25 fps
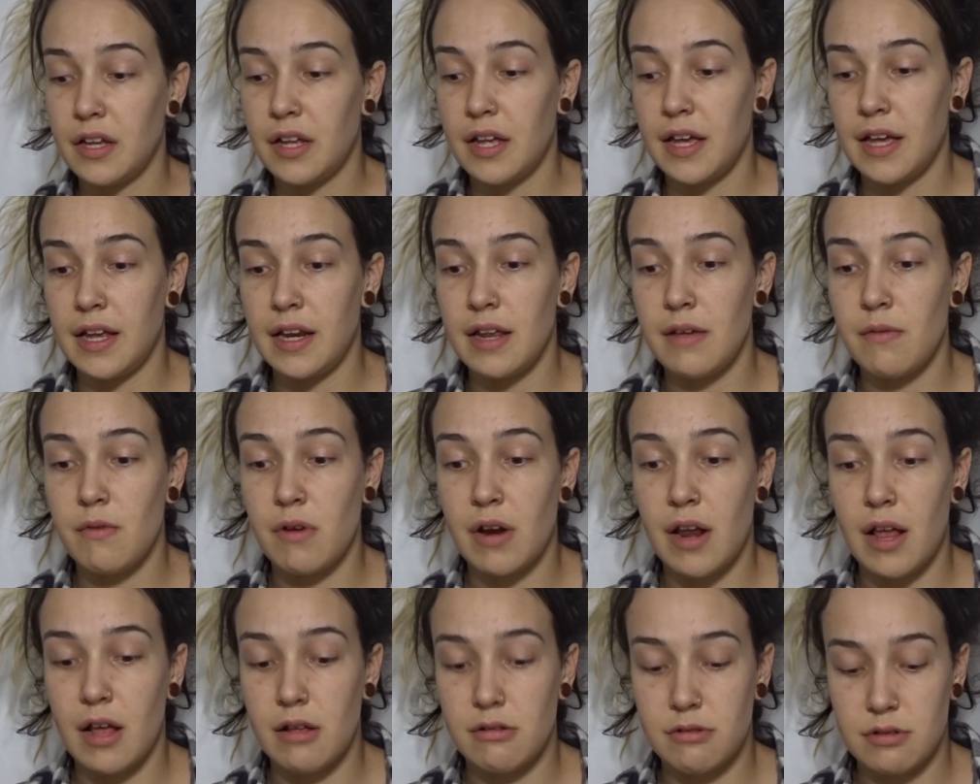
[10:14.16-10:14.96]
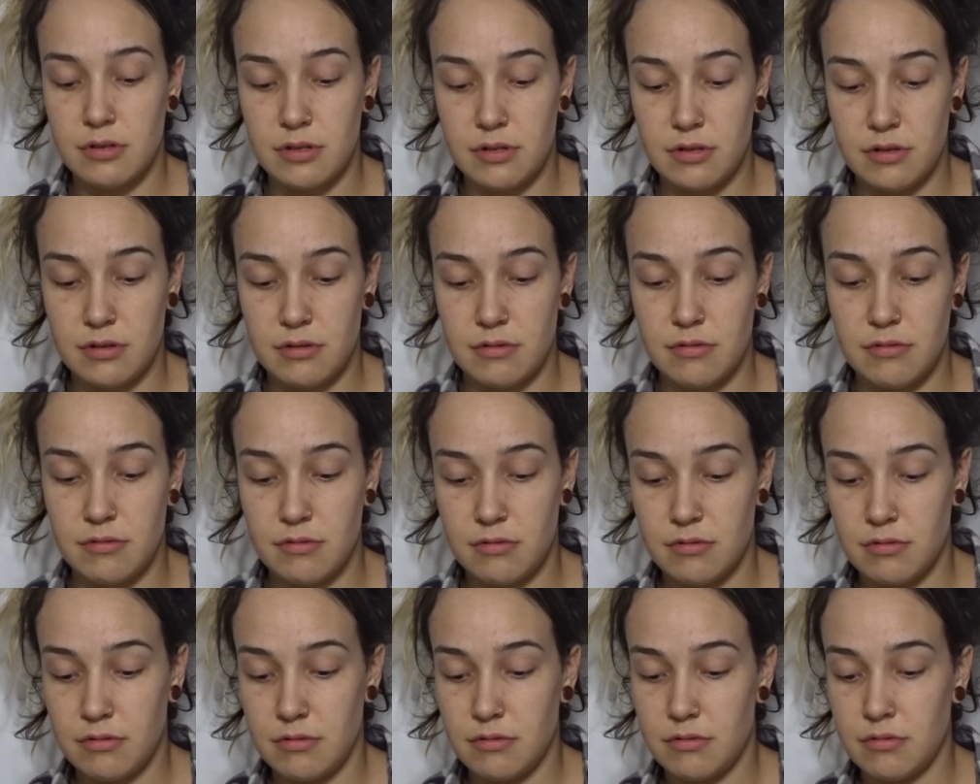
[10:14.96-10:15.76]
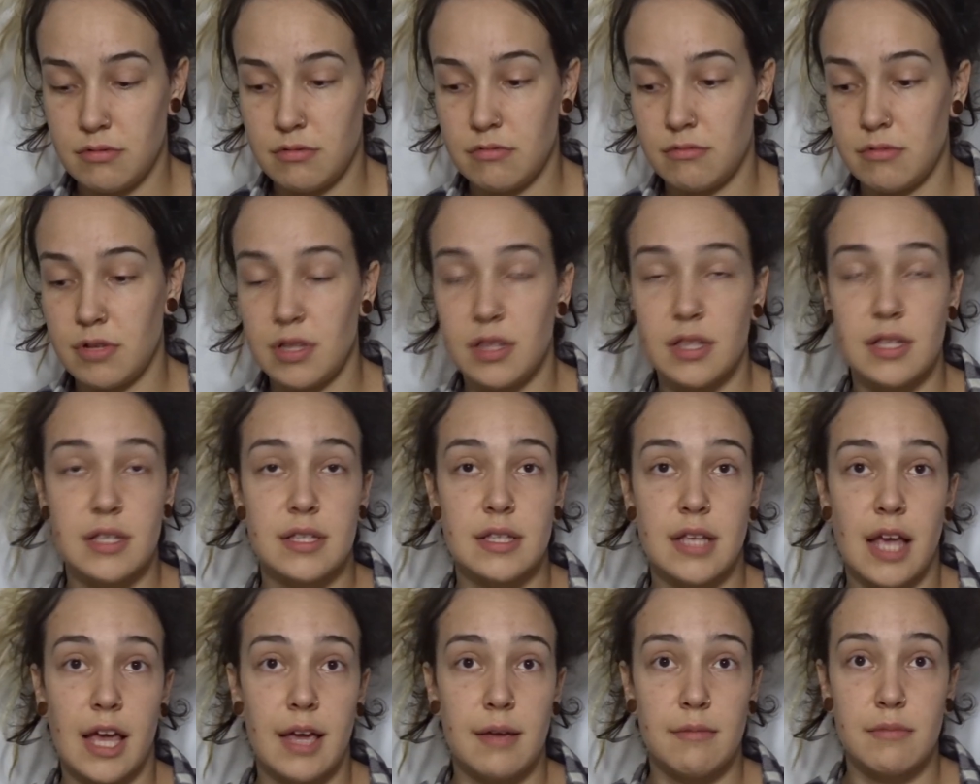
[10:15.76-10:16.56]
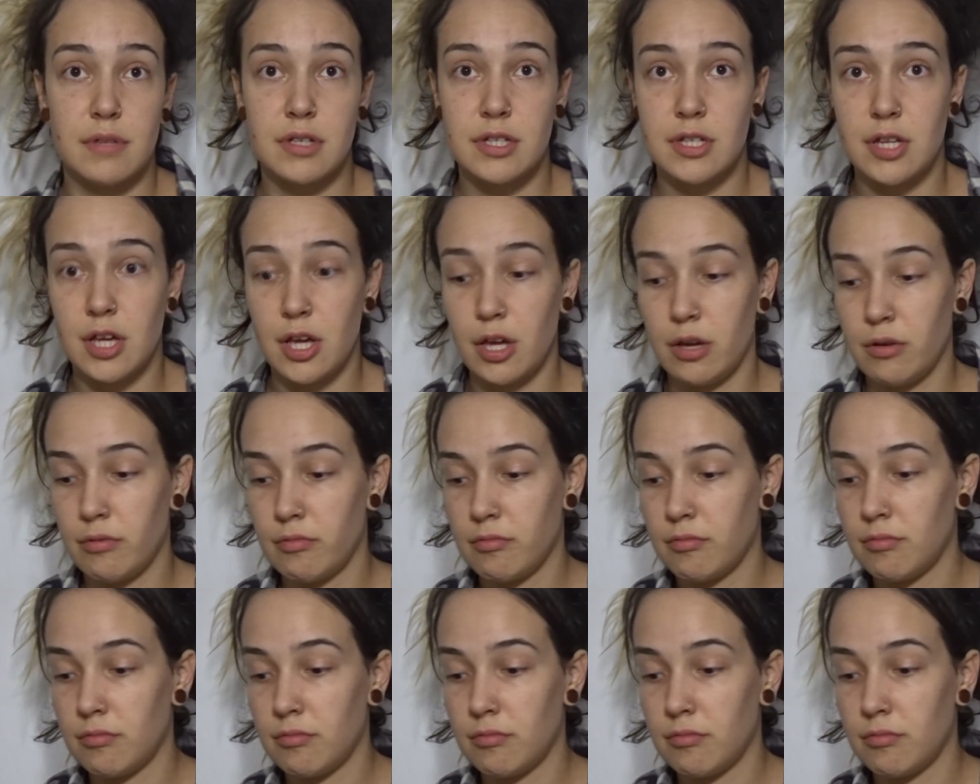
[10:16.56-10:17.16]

anyone else with the same as you.